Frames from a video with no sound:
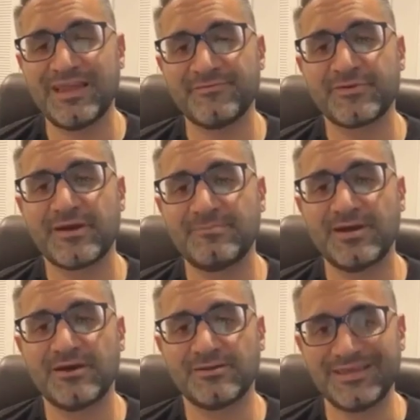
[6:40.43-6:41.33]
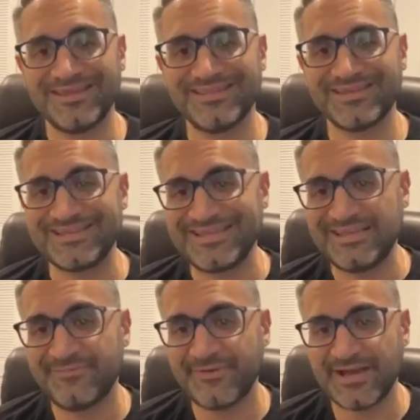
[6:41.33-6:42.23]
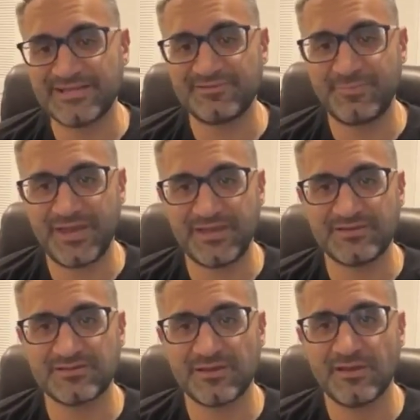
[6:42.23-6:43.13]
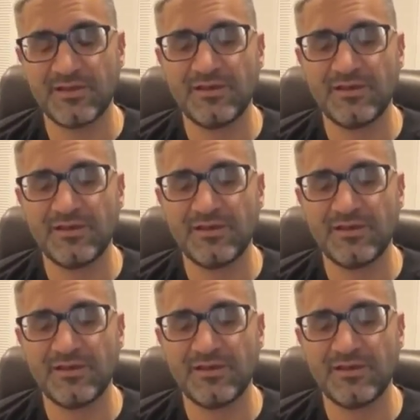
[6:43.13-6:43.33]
that have come out in the DeFi space